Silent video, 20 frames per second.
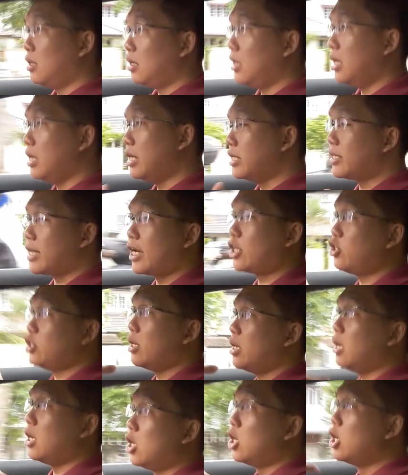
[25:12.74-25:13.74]
It is actually
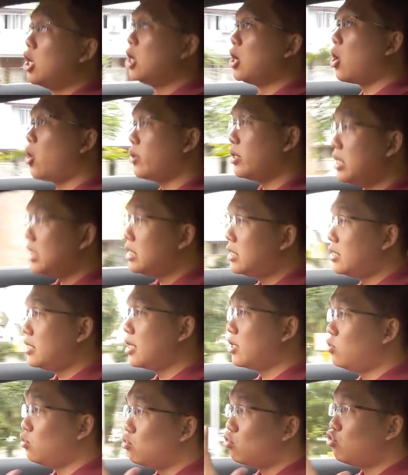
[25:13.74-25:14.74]
a lot
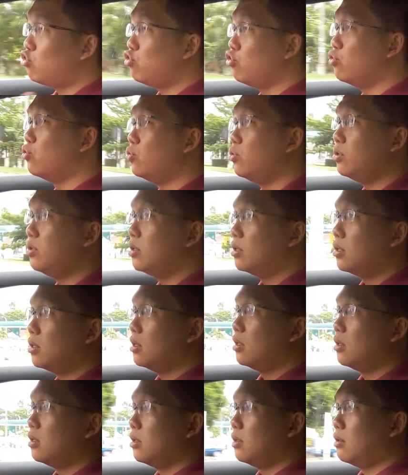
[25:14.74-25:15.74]
easier to
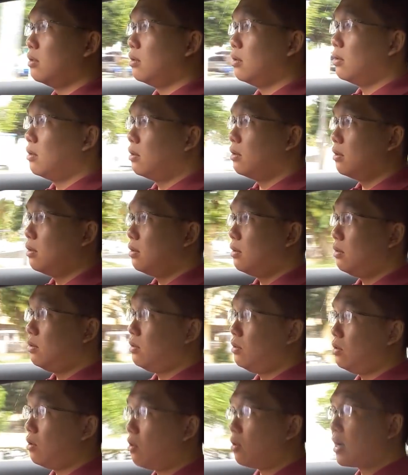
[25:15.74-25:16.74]

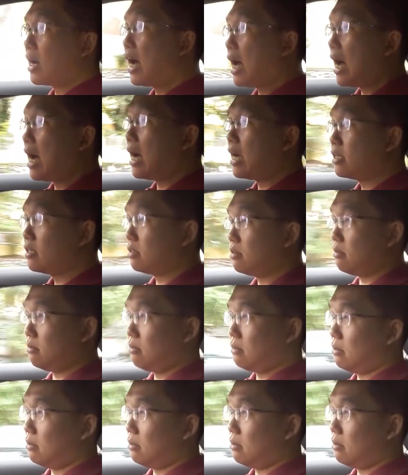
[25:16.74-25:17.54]
tune your cars,